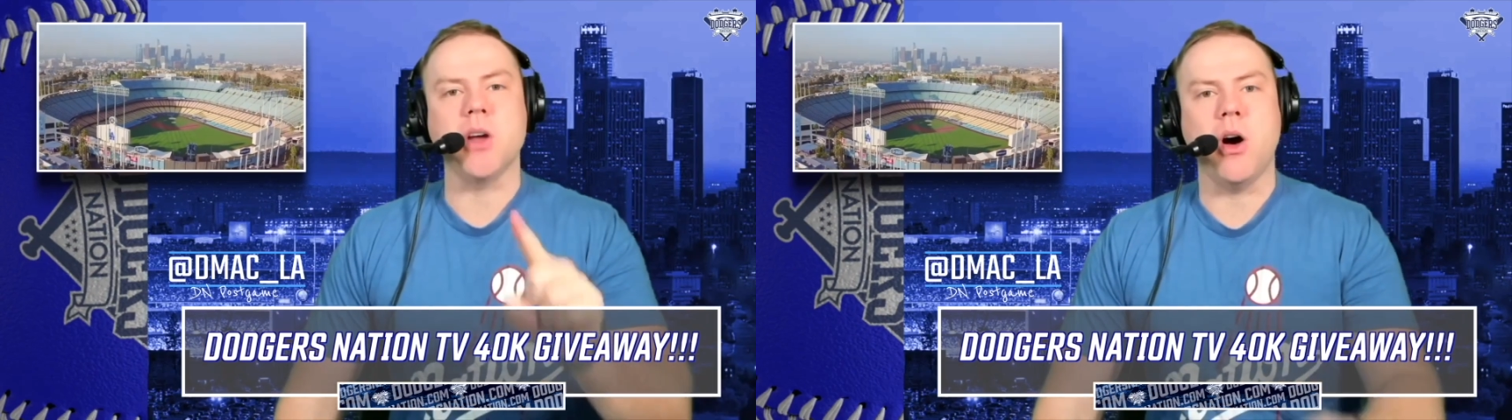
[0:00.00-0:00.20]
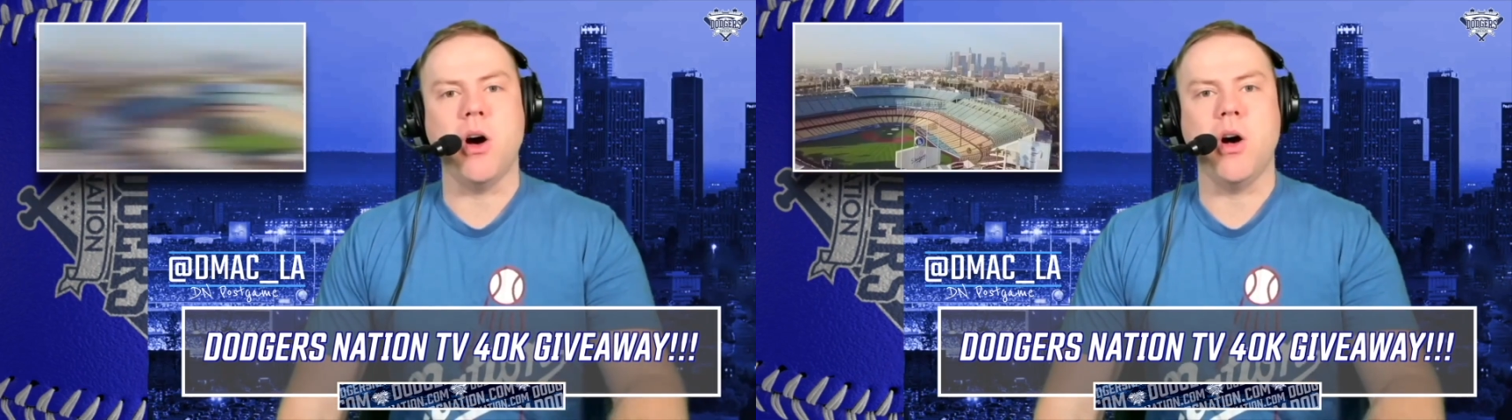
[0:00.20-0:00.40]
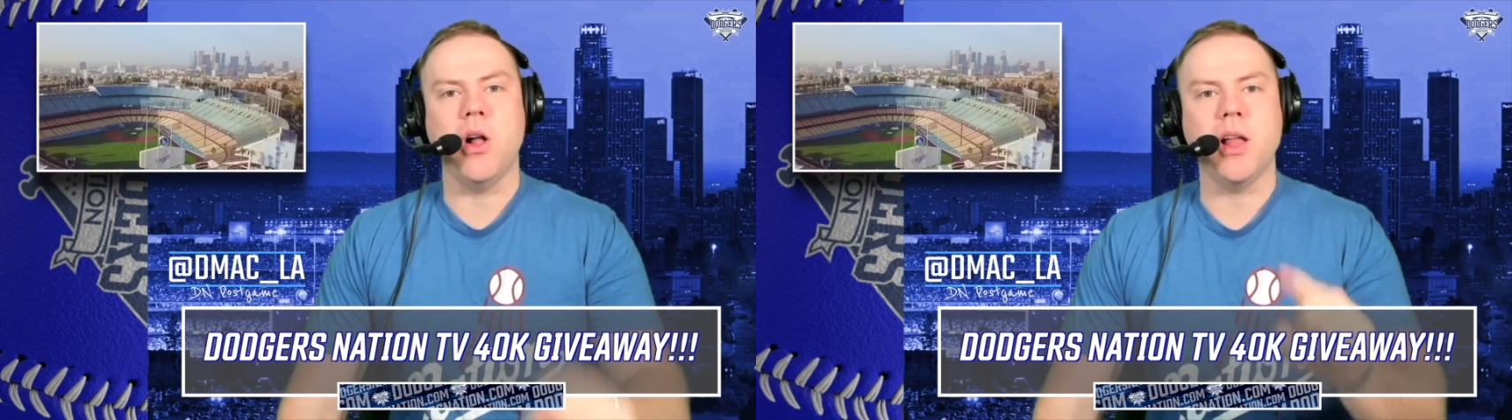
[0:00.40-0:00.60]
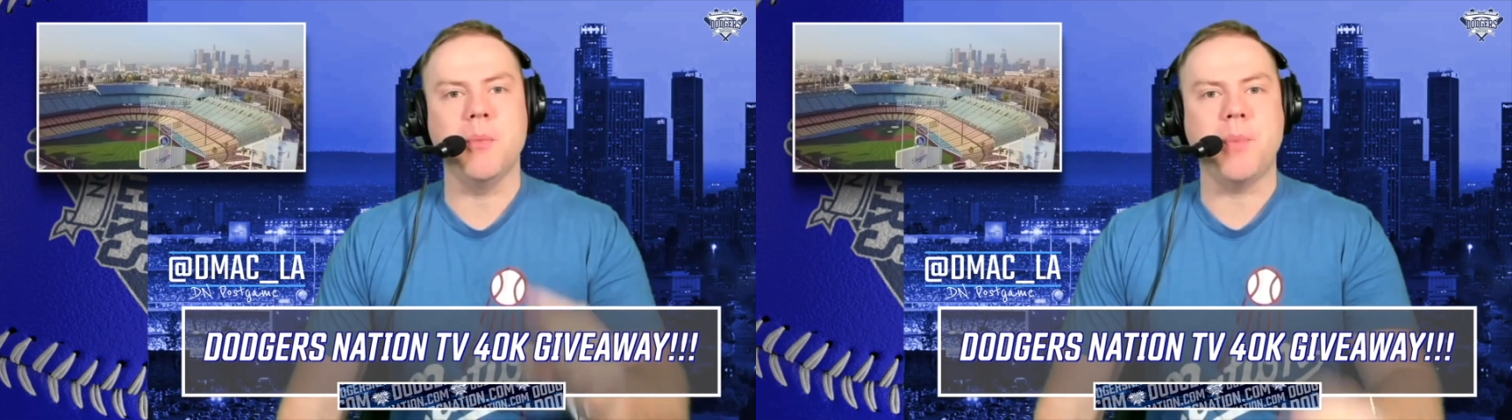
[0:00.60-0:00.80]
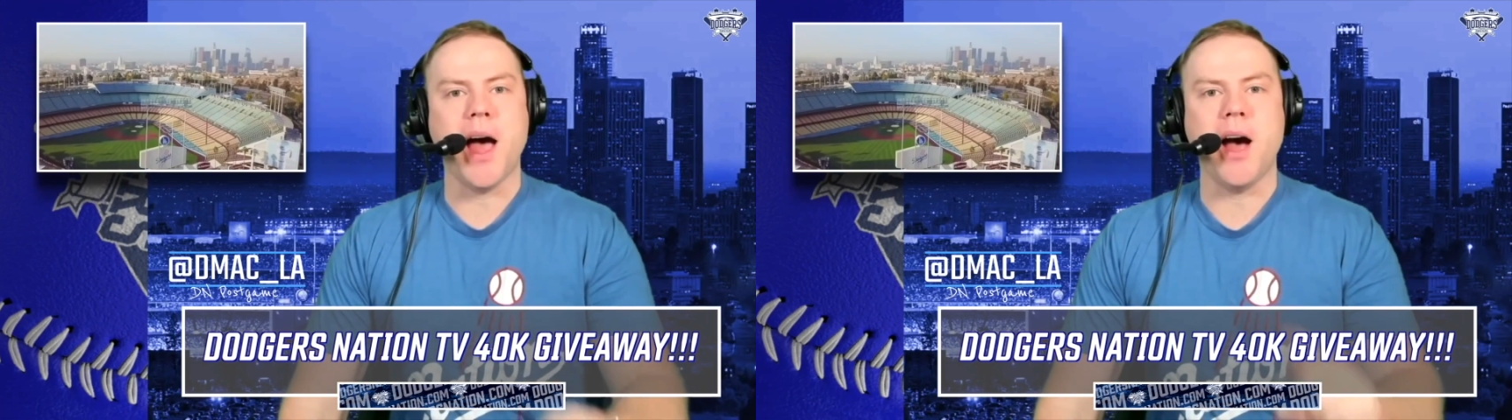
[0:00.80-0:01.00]
all
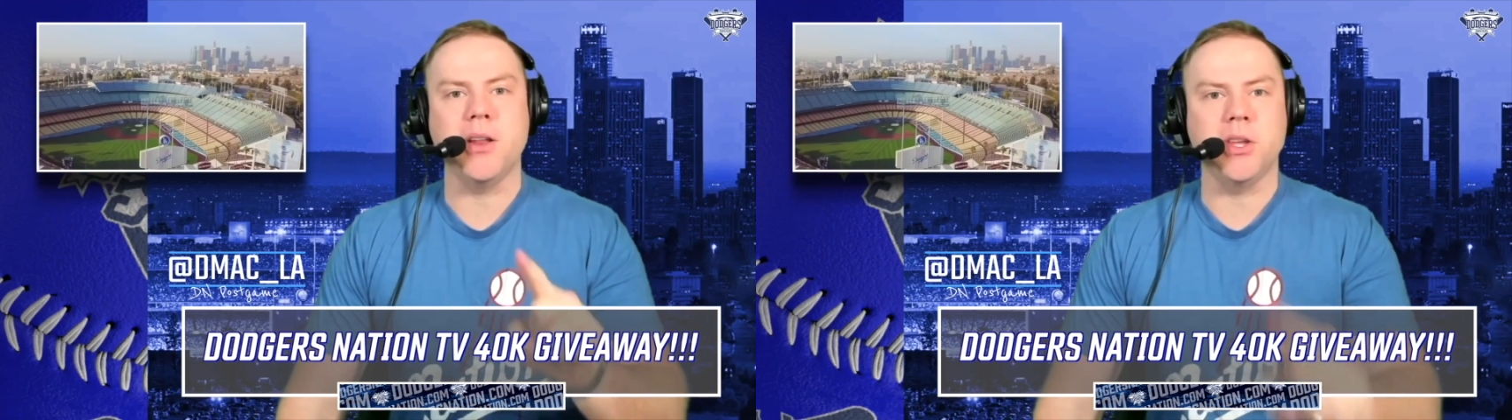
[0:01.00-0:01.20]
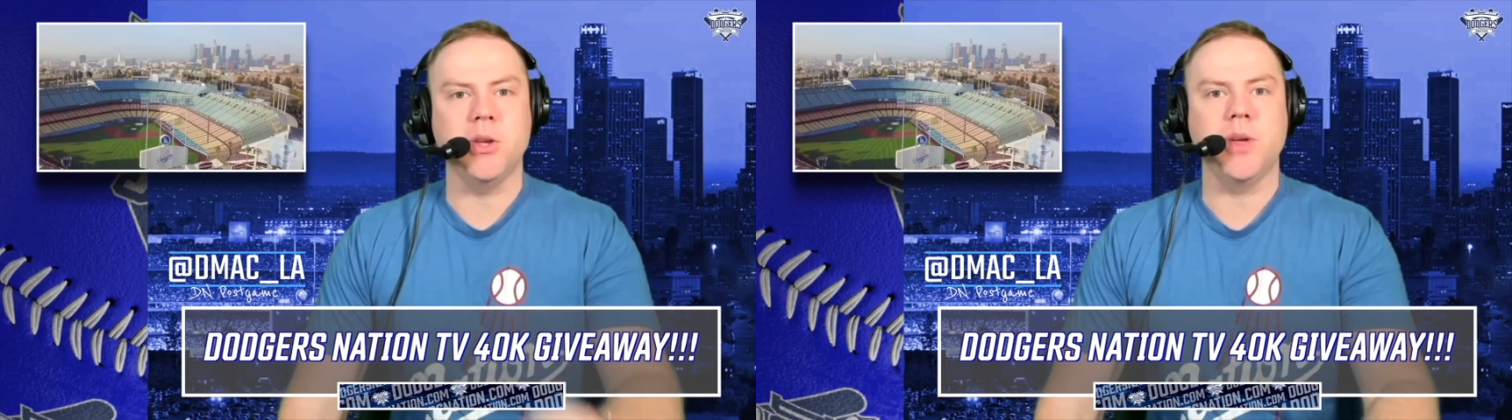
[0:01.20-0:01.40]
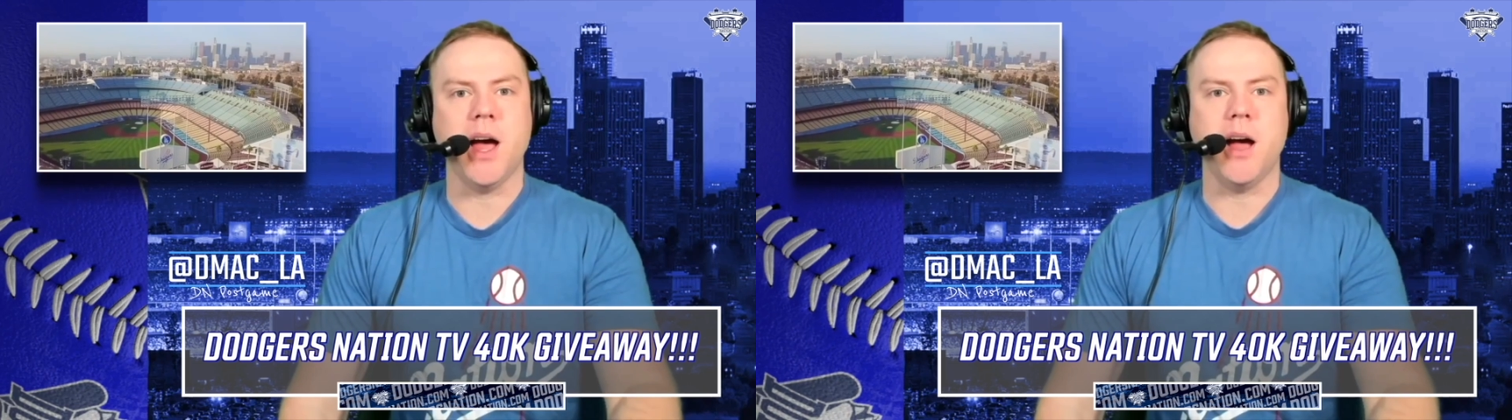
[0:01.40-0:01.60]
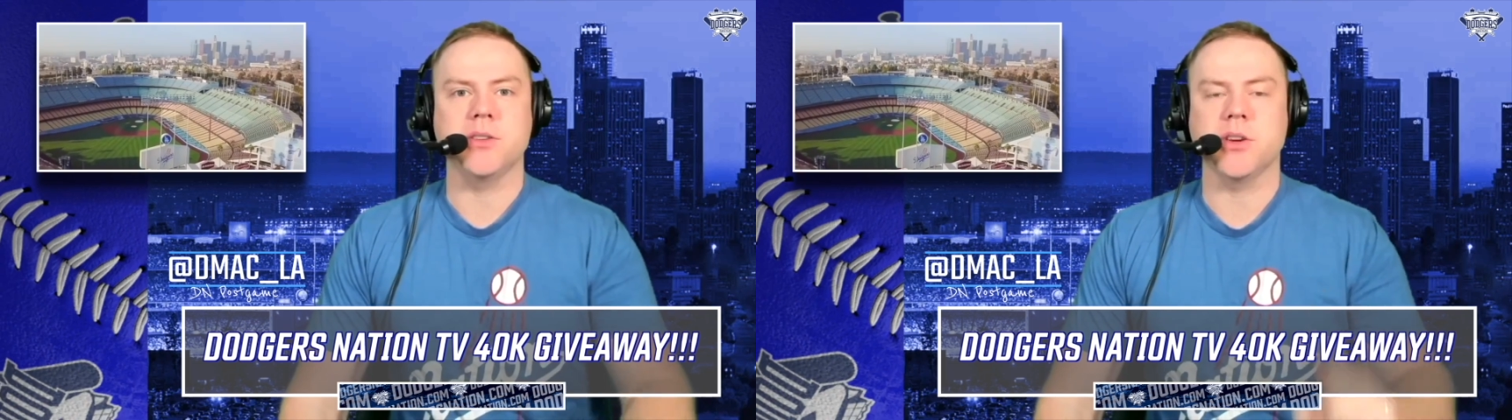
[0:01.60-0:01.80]
about you guys,